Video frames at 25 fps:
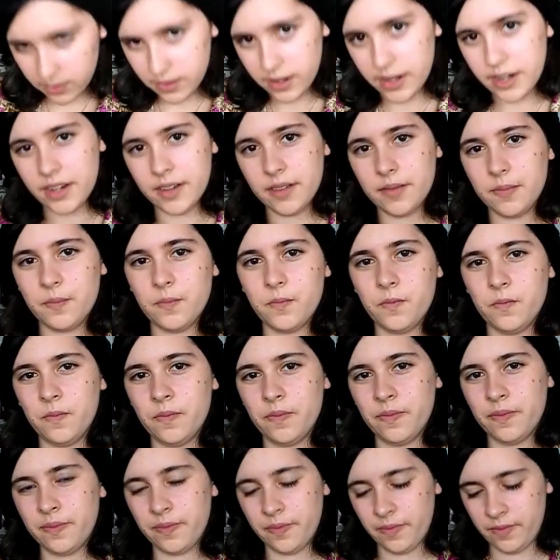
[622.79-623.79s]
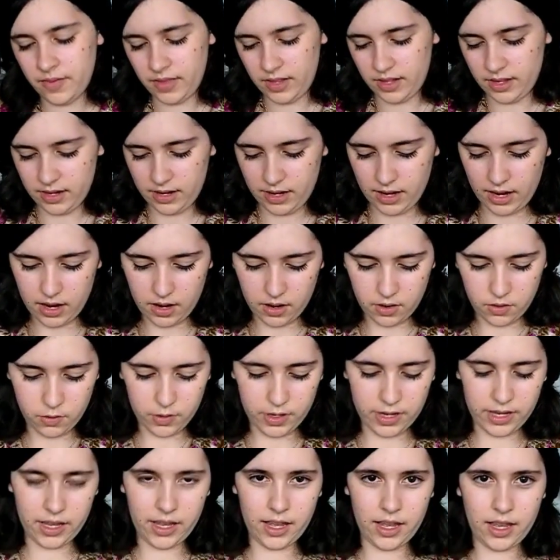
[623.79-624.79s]
Alright, now
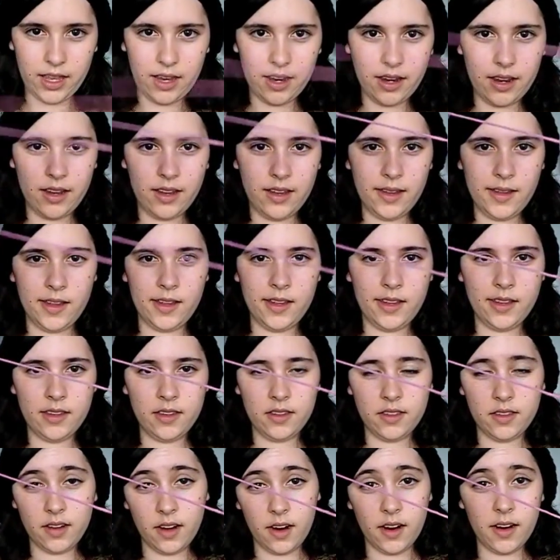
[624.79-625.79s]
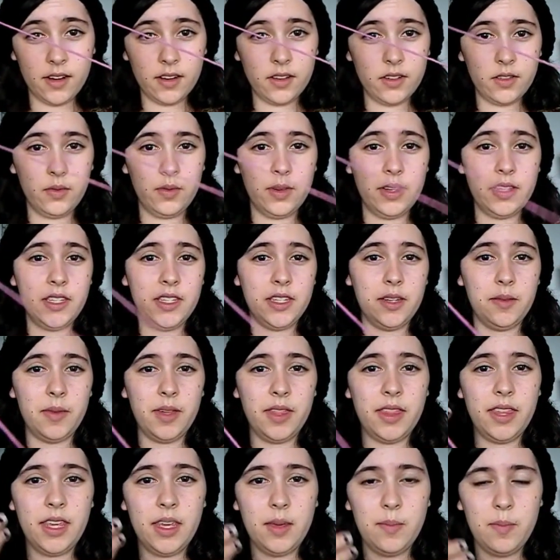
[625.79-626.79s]
we can start with some
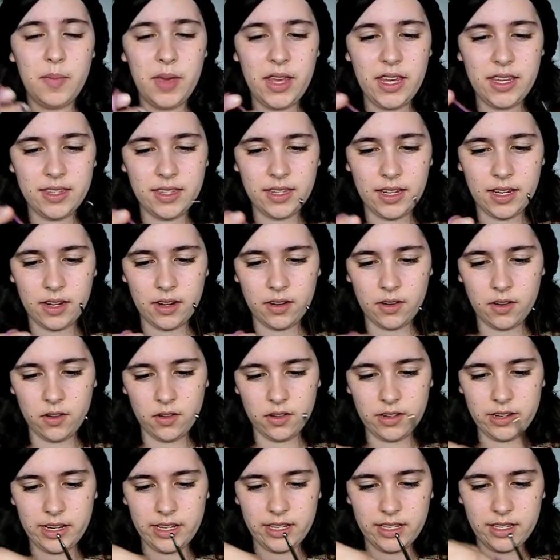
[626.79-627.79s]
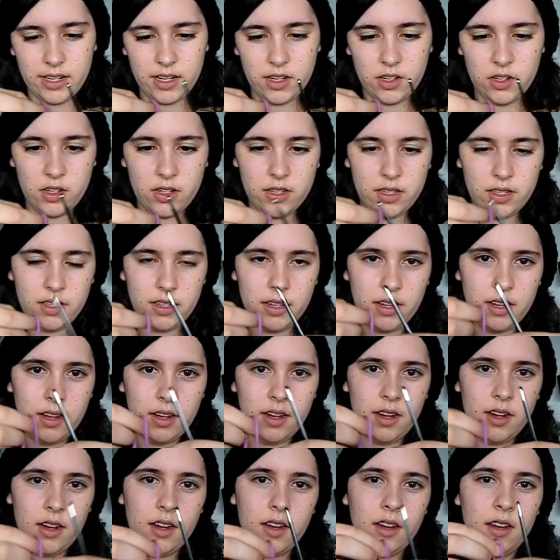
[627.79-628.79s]
of the basic crochet stitches.
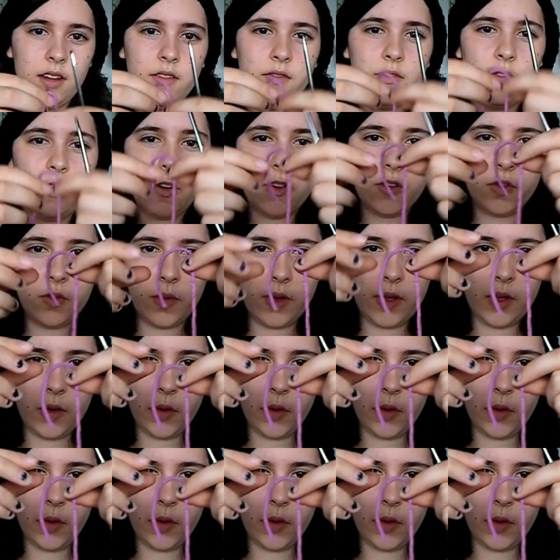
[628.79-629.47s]
First